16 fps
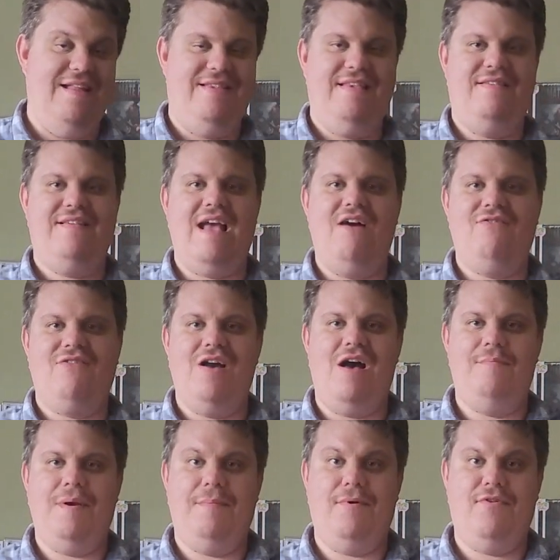Discount
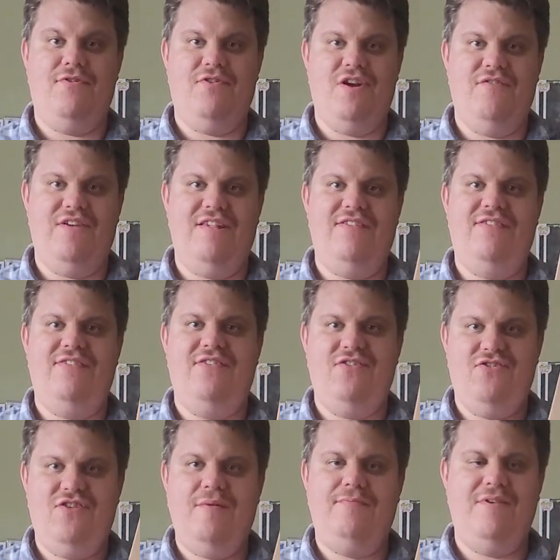comic book service
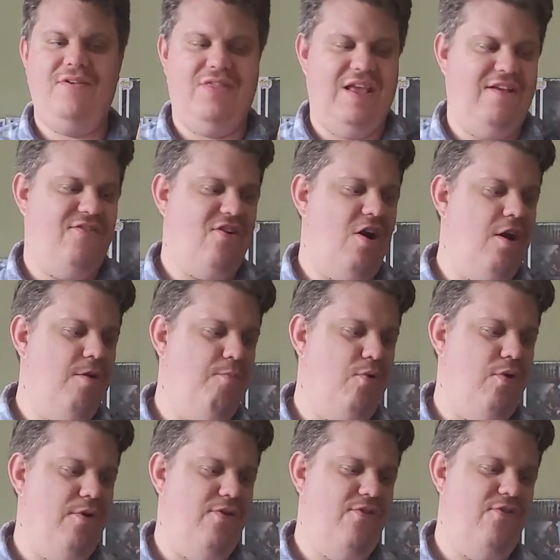ships in these
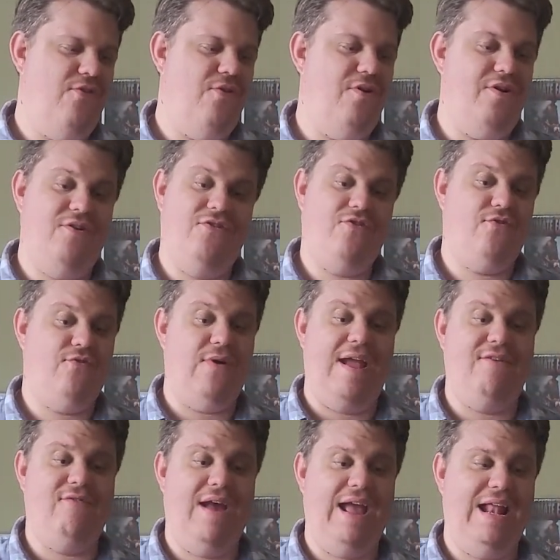cardboard sorters,
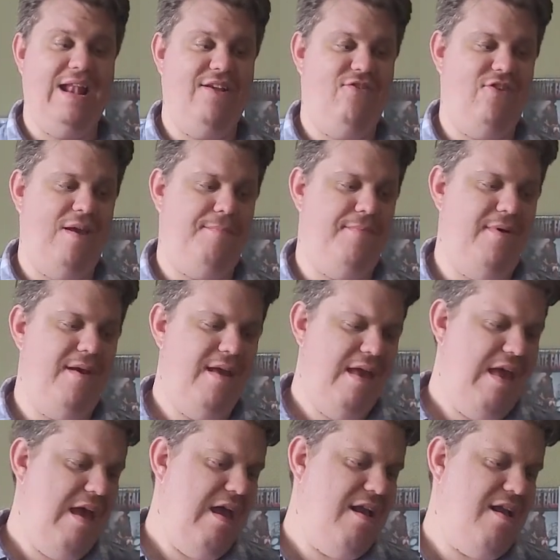great way to ship
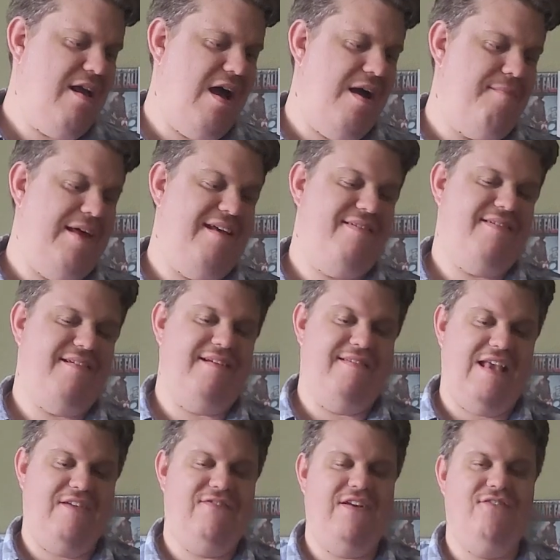comics because
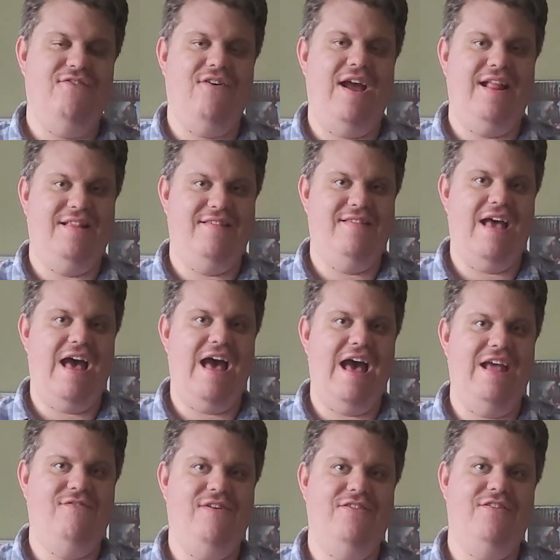they fit right
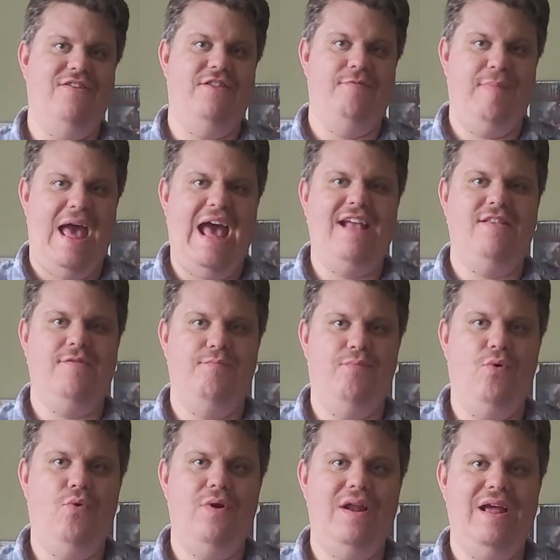inside, whether they're bagged and
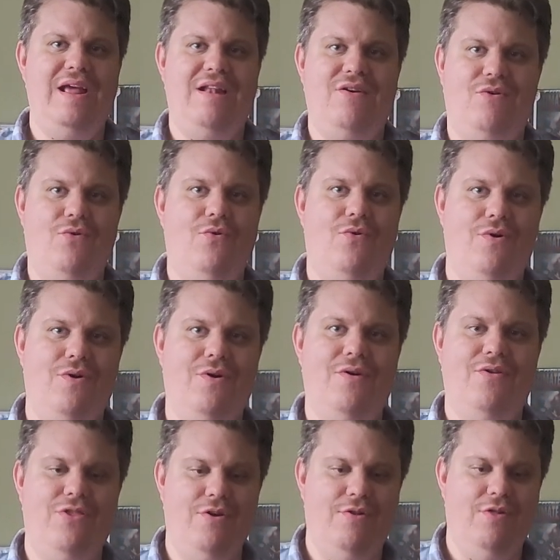boarded or
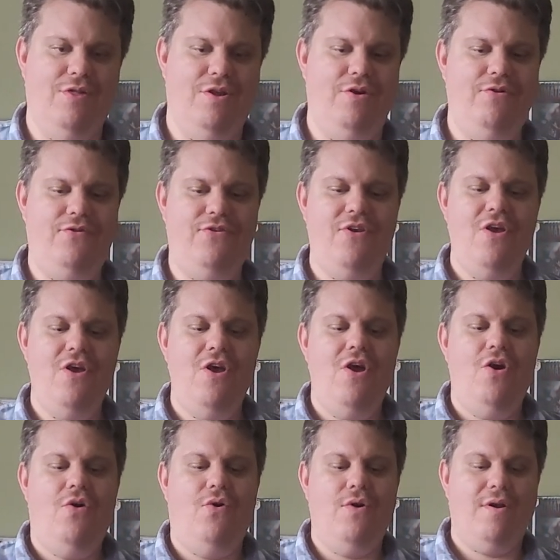they're loose,
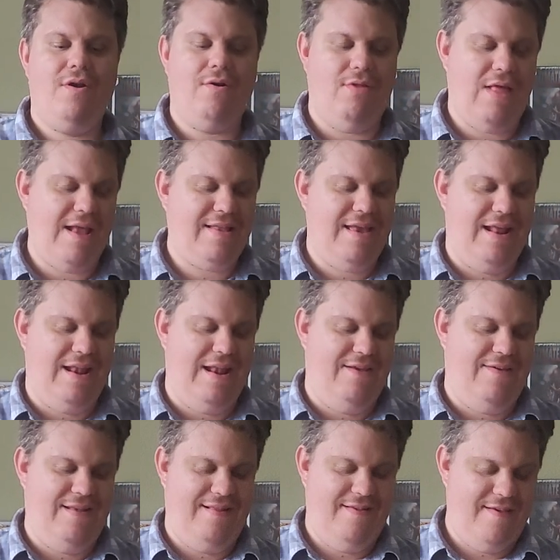or collected
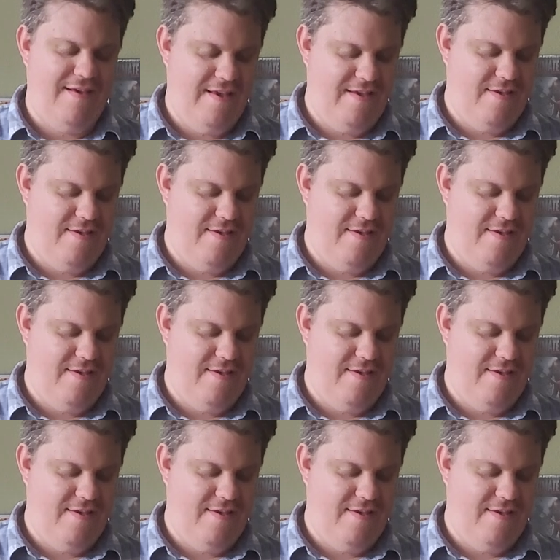editions.